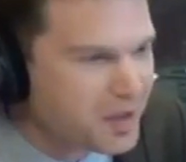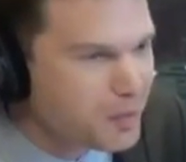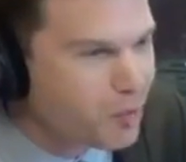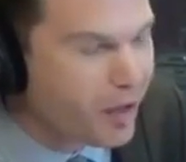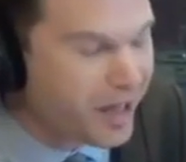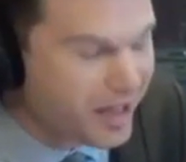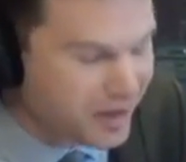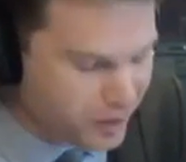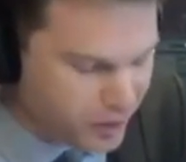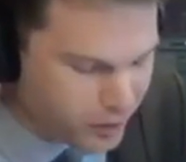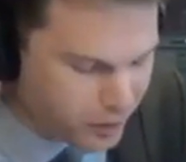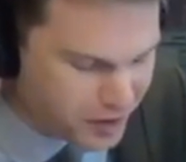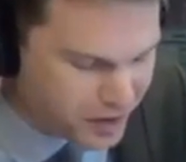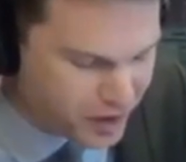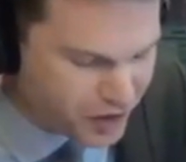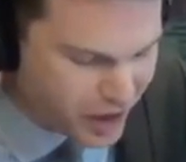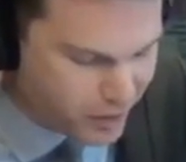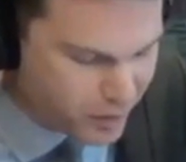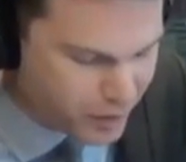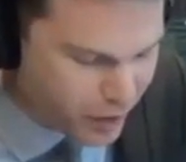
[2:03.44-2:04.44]
Express, of course,
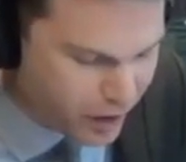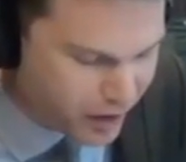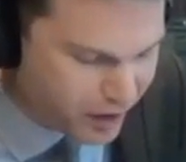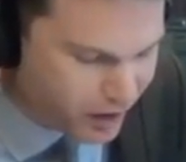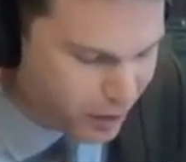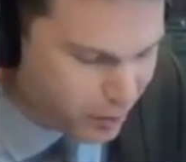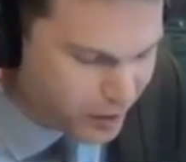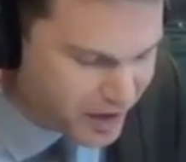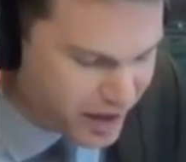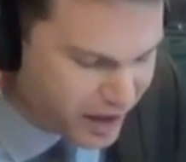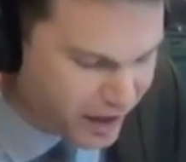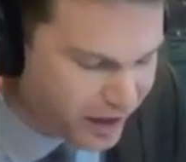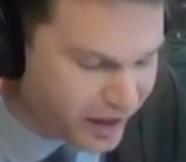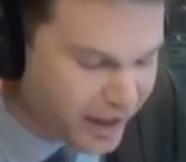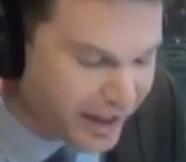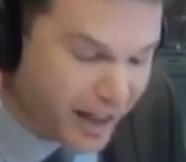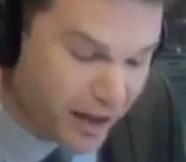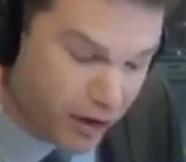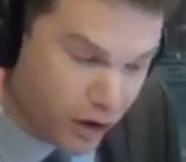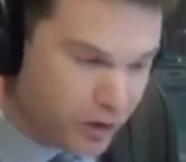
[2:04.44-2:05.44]
that James Franco is in.
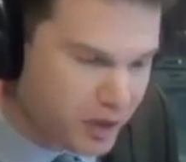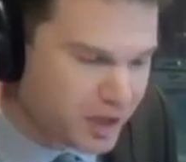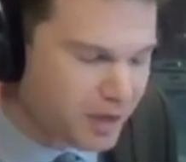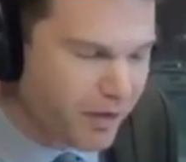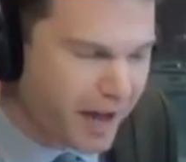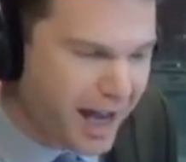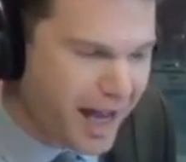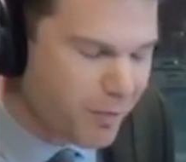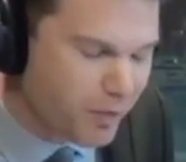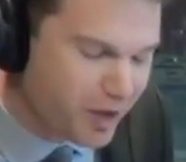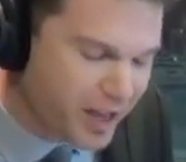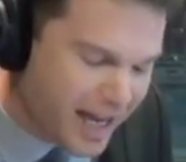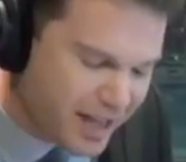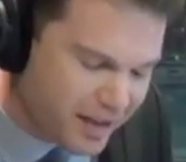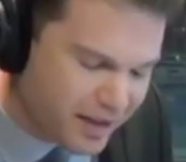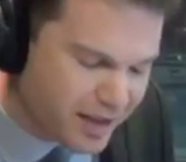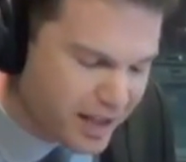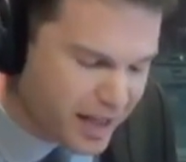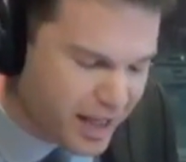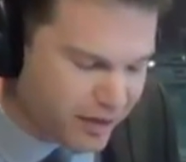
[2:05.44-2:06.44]
It looks fab. The
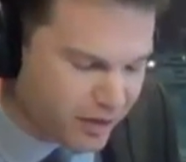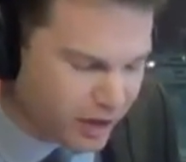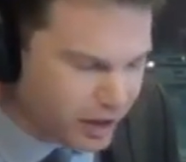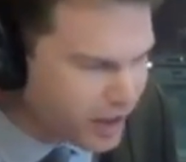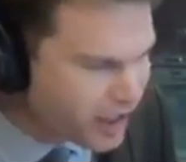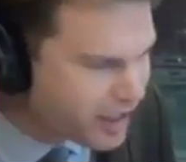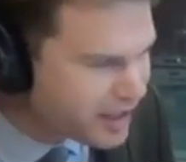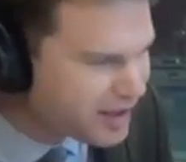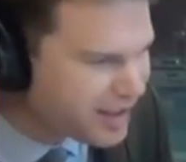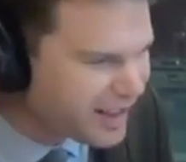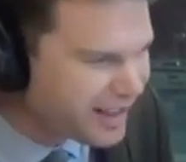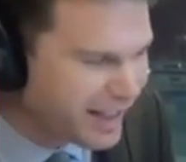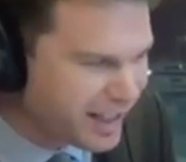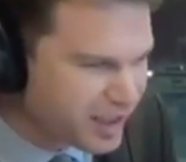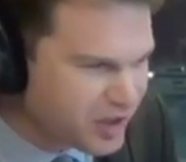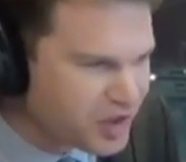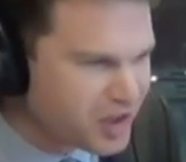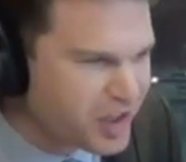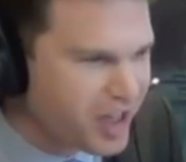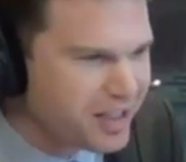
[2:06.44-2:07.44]
editing, the lighting,
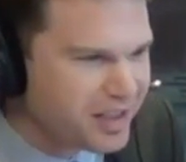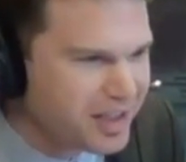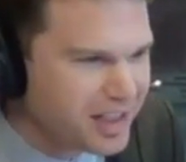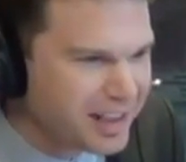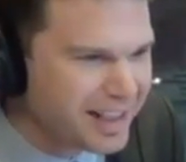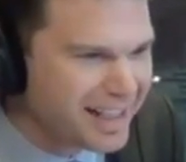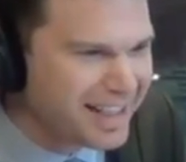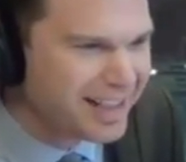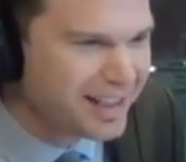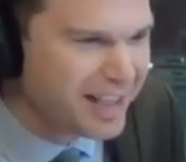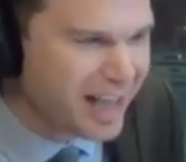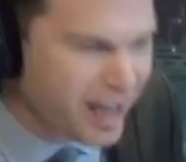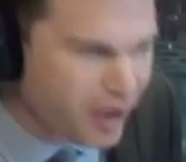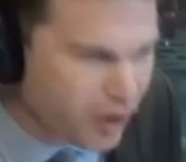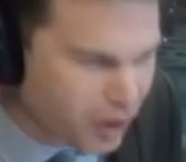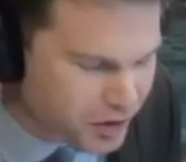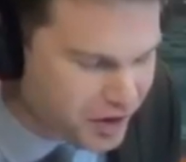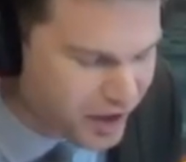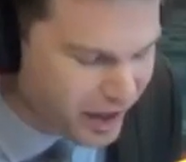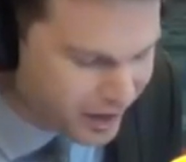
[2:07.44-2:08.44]
excitingly
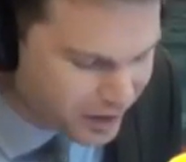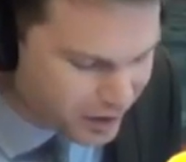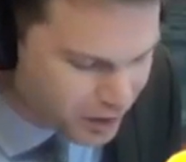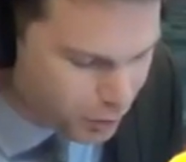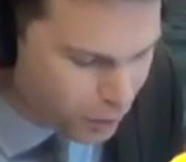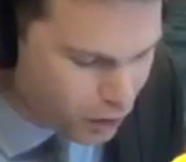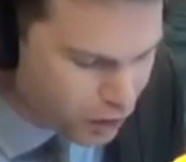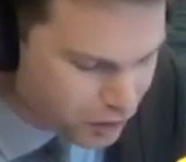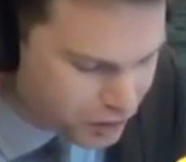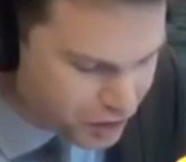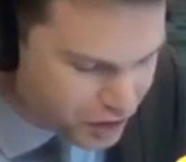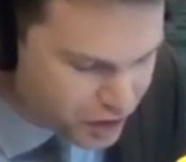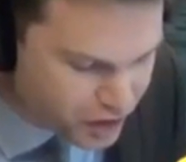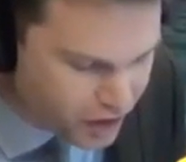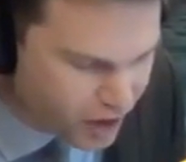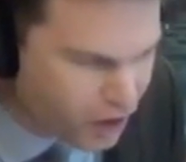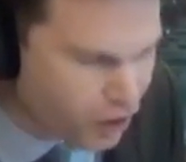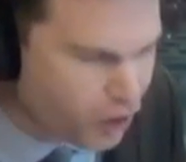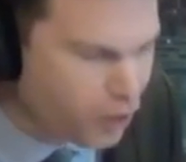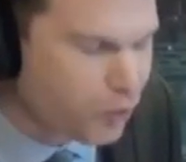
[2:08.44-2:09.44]
chaotic to watch.
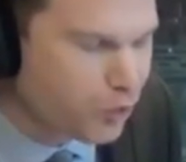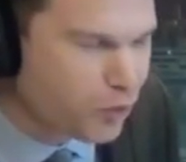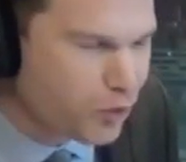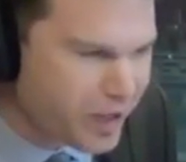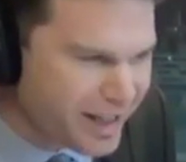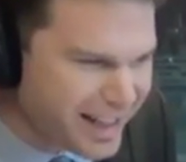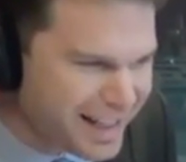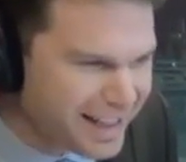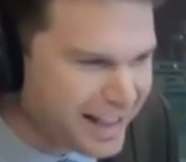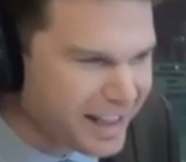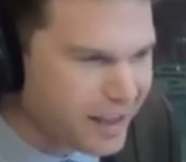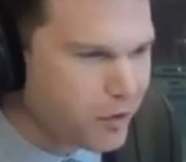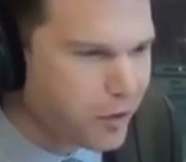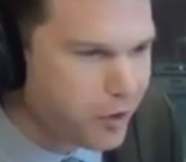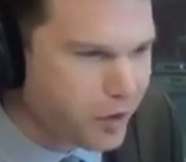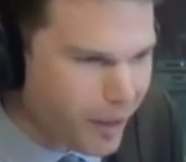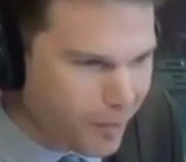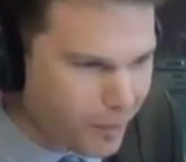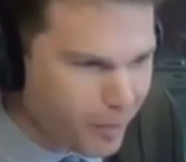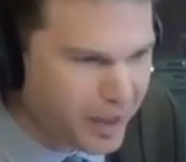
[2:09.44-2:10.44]
Really
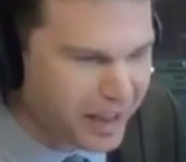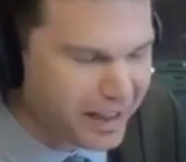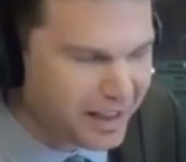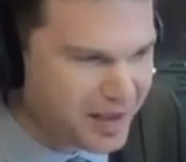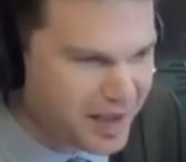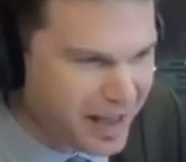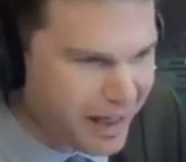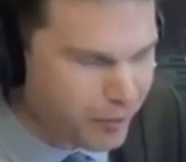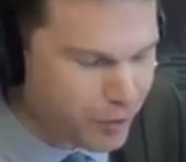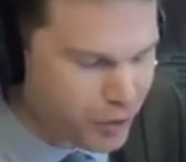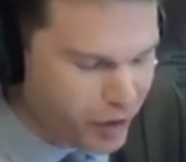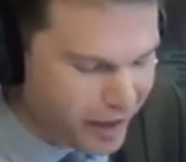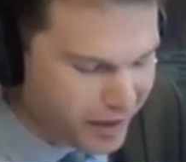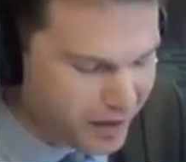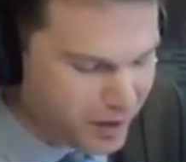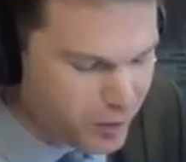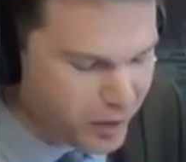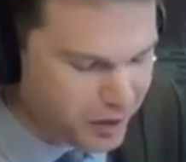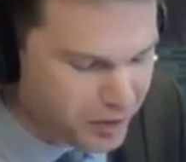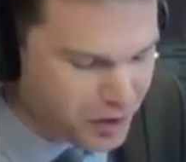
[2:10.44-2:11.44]
thumping
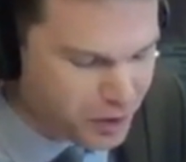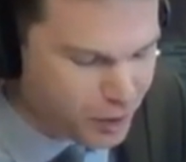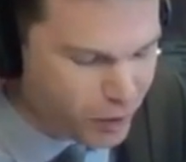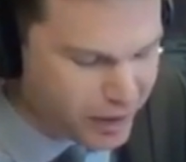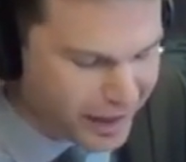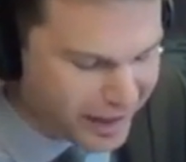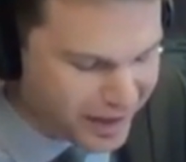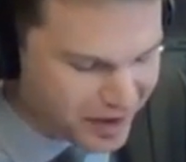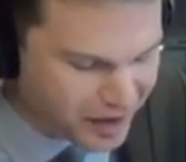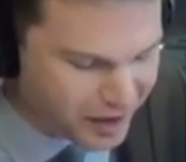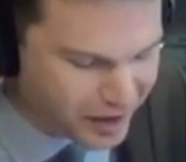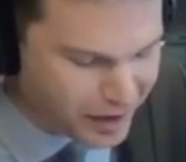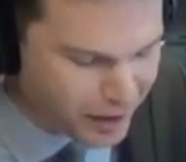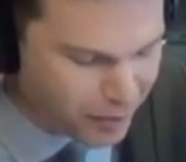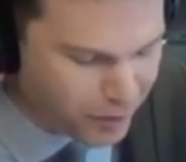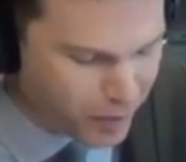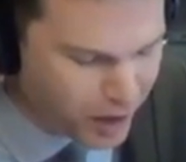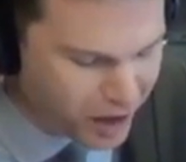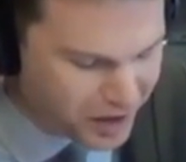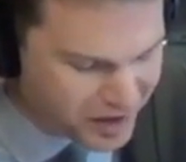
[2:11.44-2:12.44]
soundtrack as well. Skrillex and
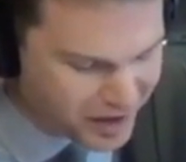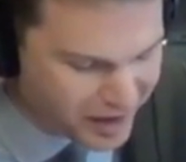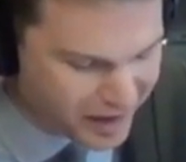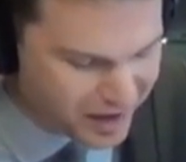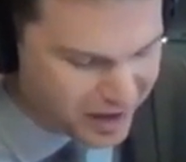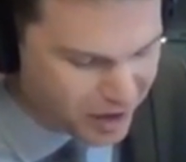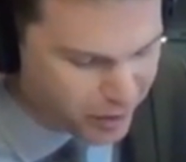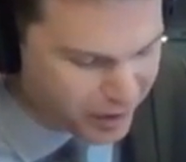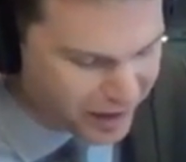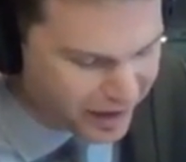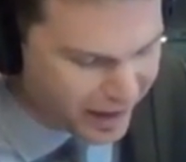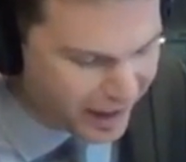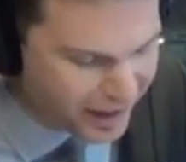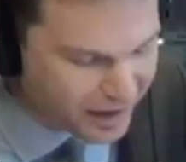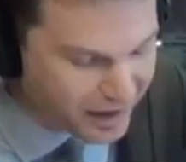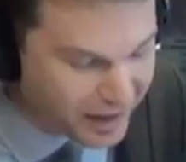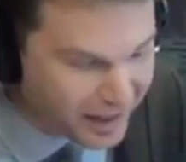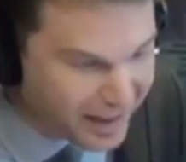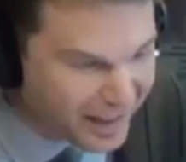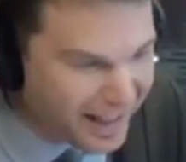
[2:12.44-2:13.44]
Cliff Martinez doing that.